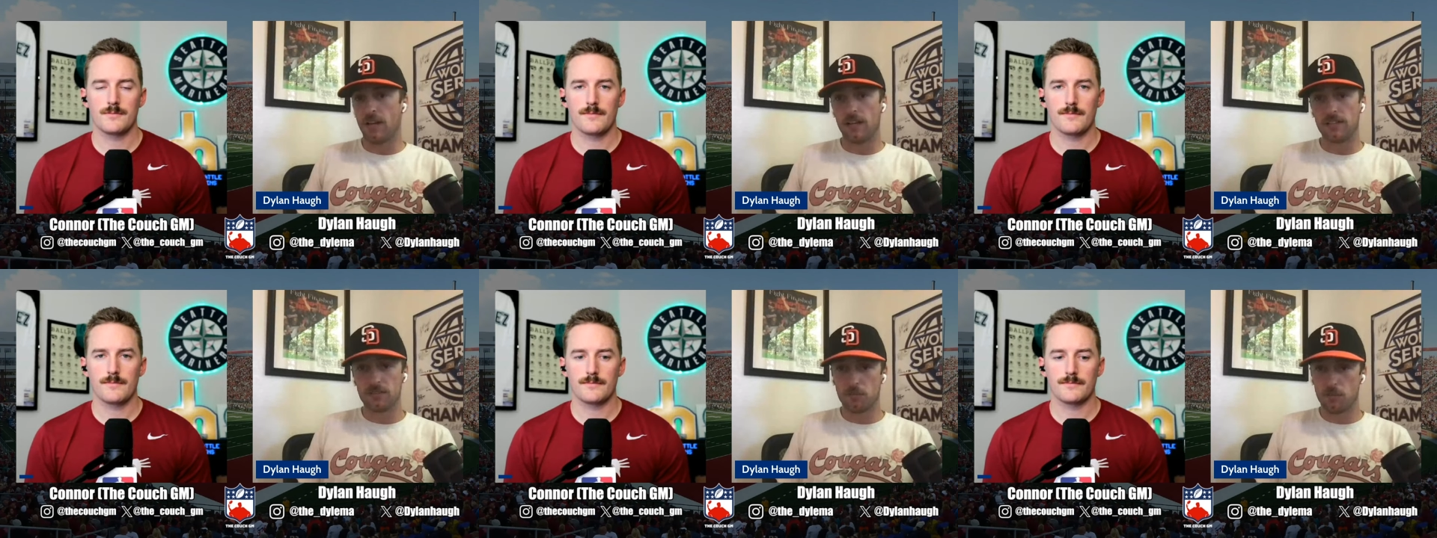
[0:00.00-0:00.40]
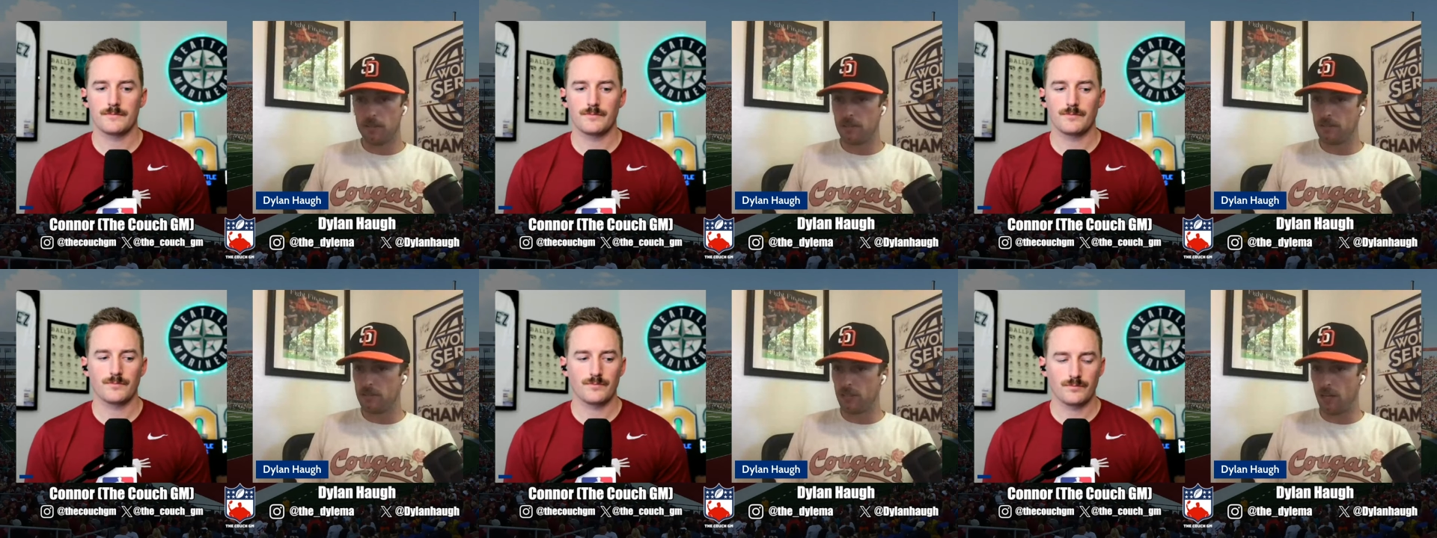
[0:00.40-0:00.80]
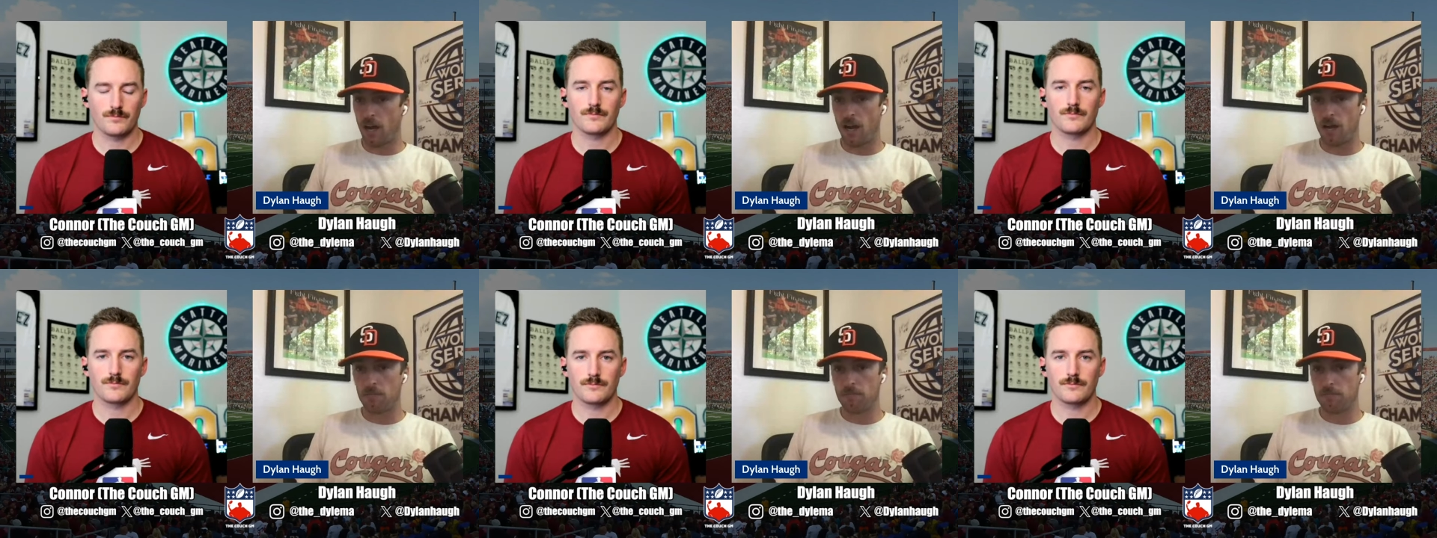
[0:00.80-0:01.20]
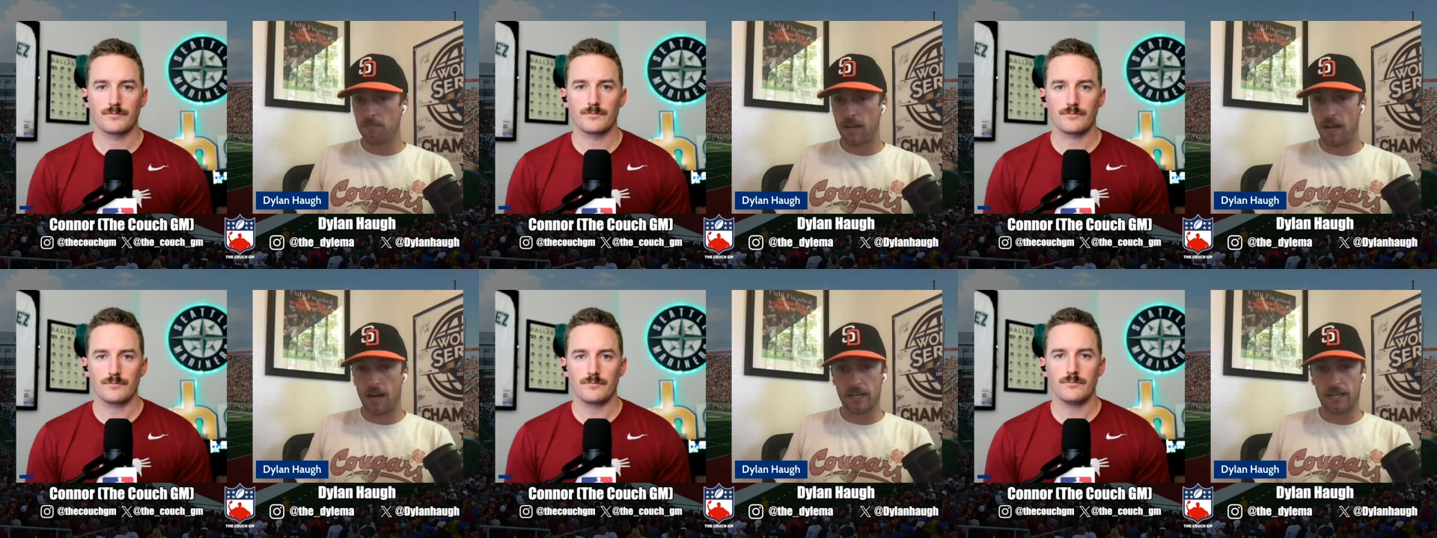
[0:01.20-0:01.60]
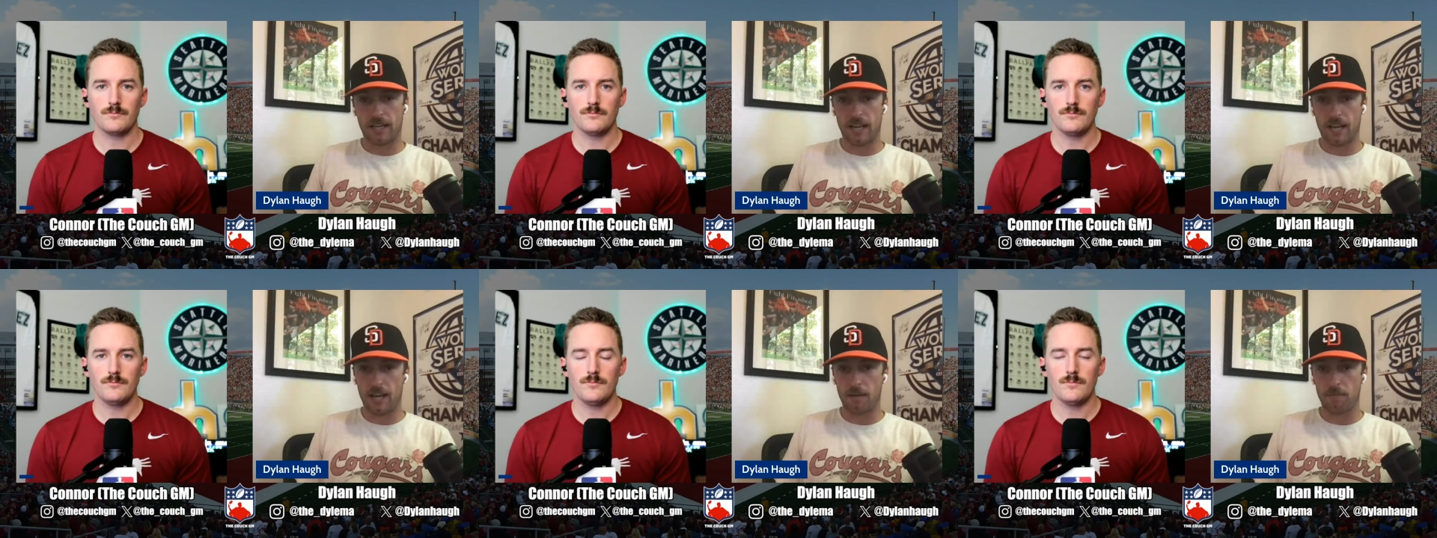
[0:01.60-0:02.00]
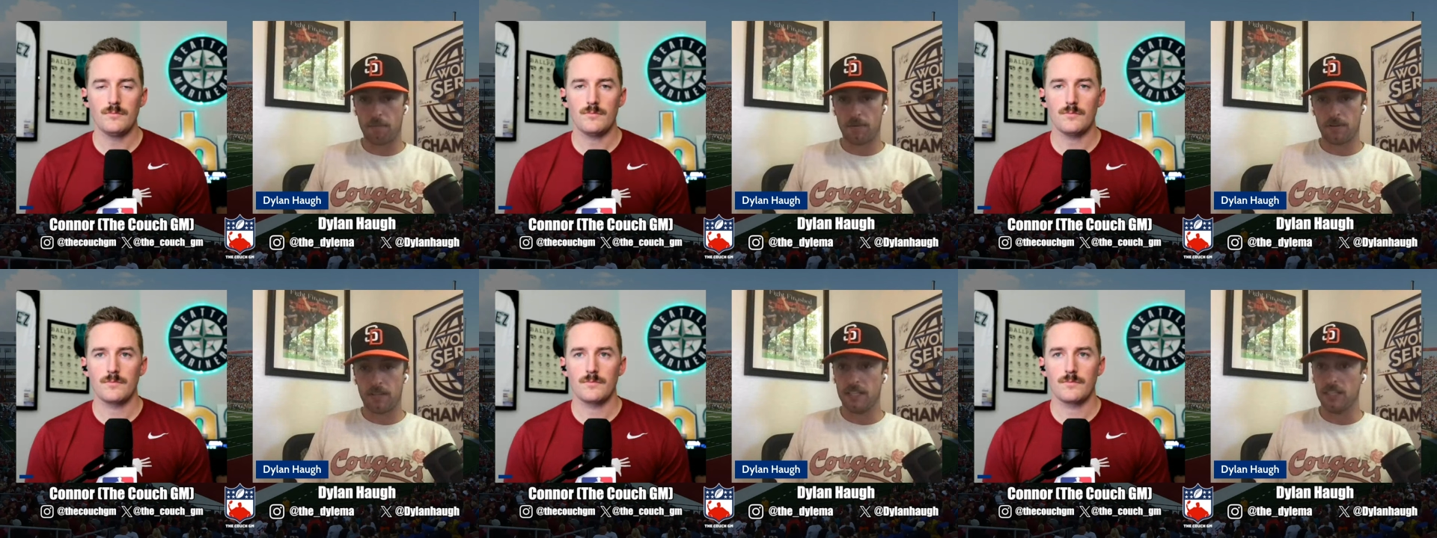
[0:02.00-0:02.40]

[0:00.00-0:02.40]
Speaker 1: Doesn't win the job out of camp.